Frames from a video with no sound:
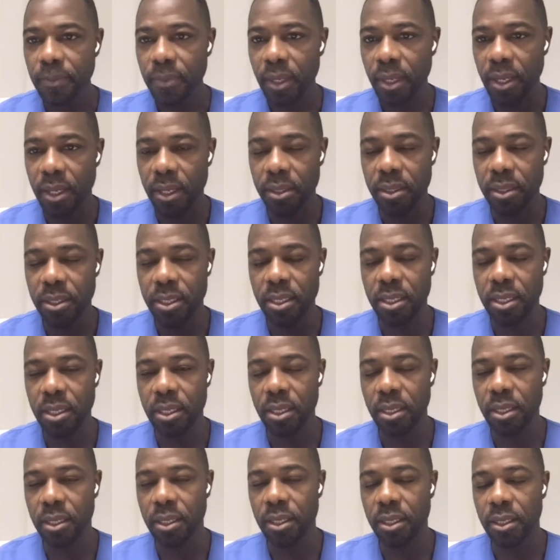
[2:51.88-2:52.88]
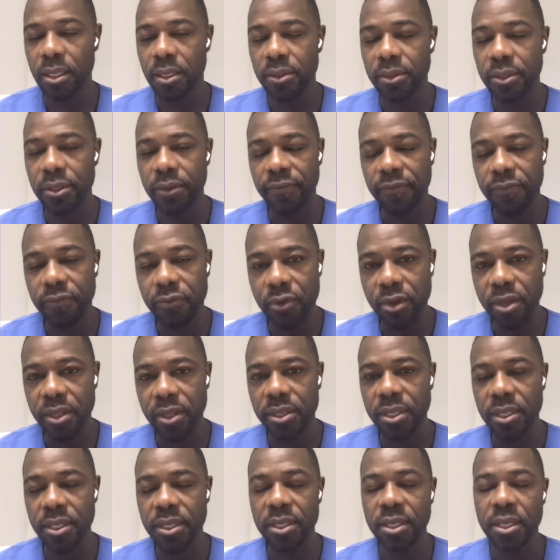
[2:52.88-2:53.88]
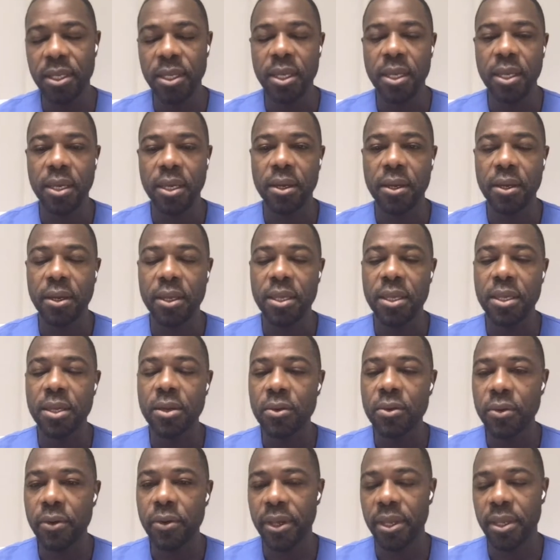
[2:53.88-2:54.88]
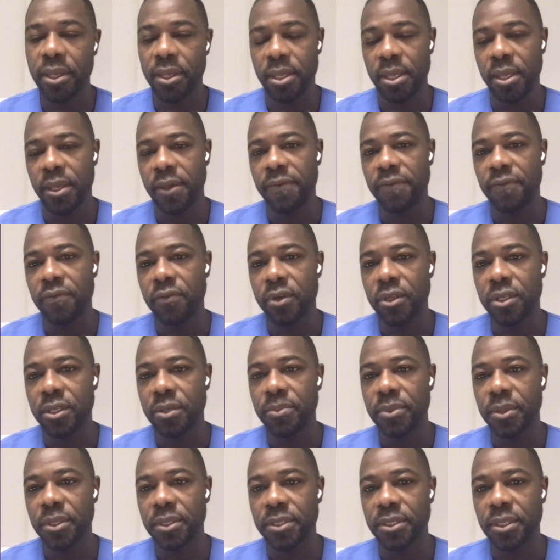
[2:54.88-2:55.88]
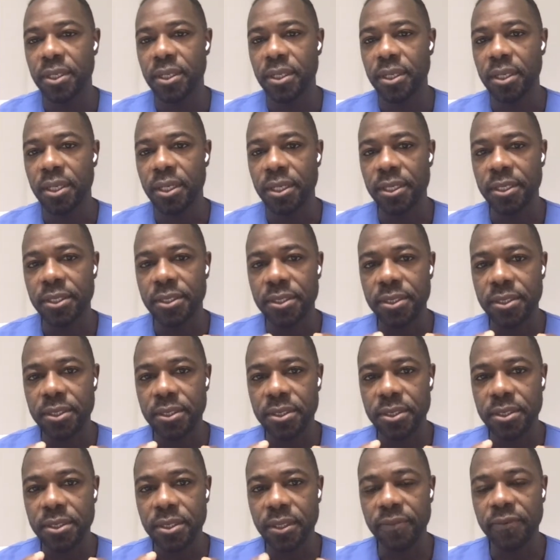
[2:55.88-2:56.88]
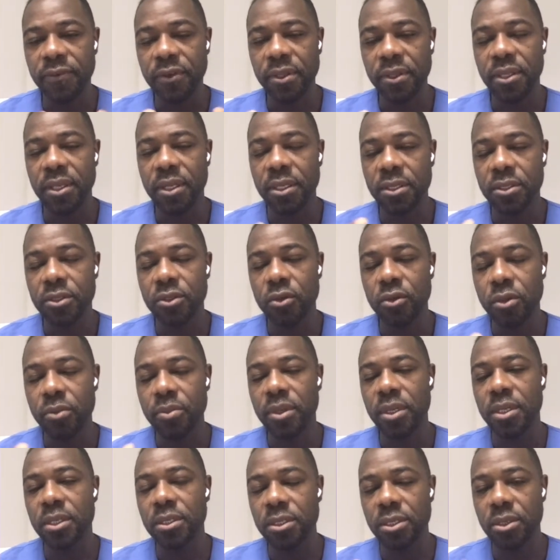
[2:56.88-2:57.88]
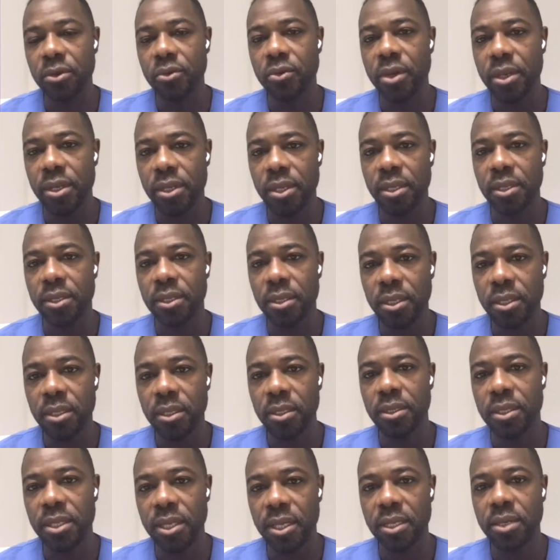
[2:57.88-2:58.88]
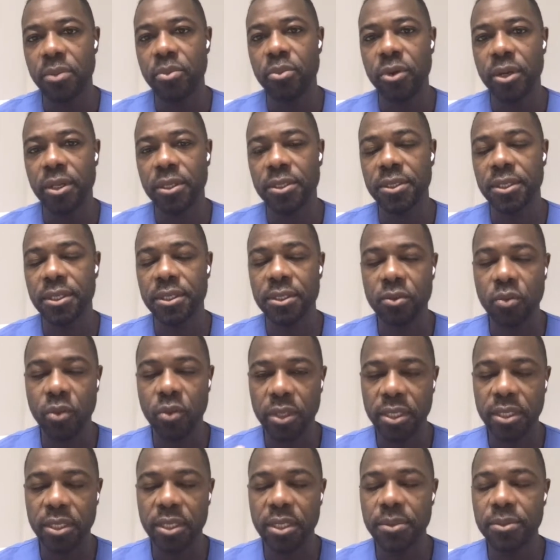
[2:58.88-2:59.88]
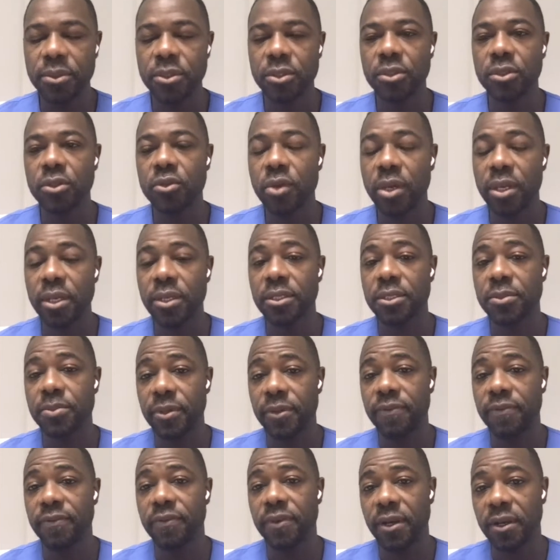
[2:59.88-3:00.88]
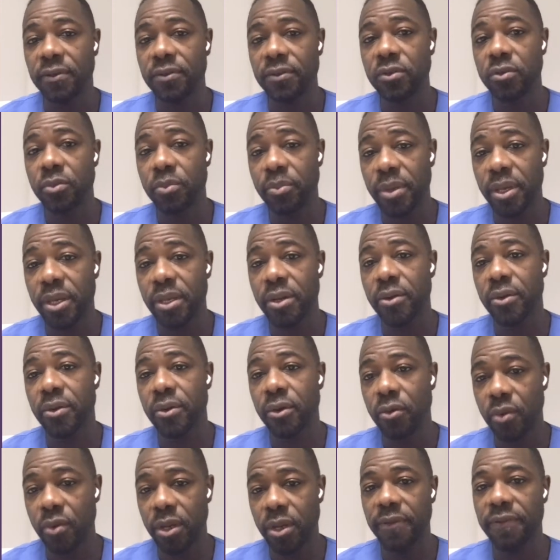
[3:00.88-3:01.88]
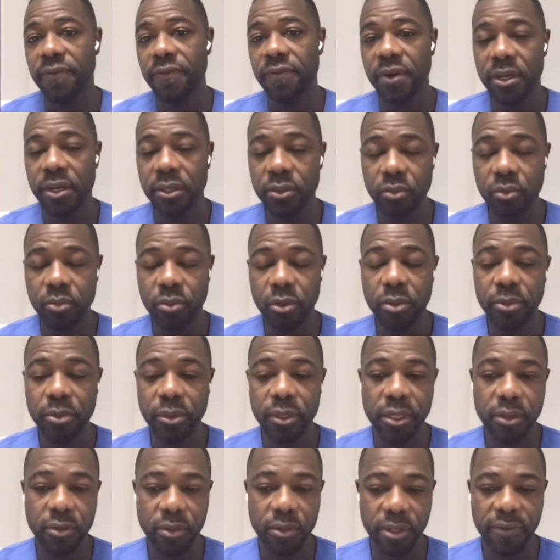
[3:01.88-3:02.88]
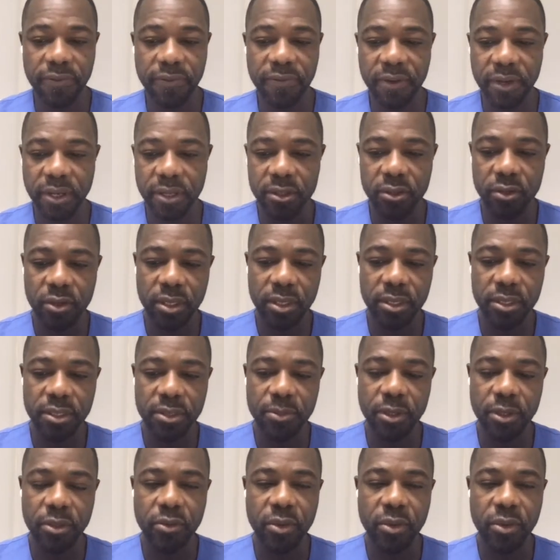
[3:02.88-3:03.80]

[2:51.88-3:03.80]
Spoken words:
And the 3D EROA, 3D PISA, is something that should be integrated in the daily practice when it comes to the tricuspid valve to better quantify, to properly quantify tricuspid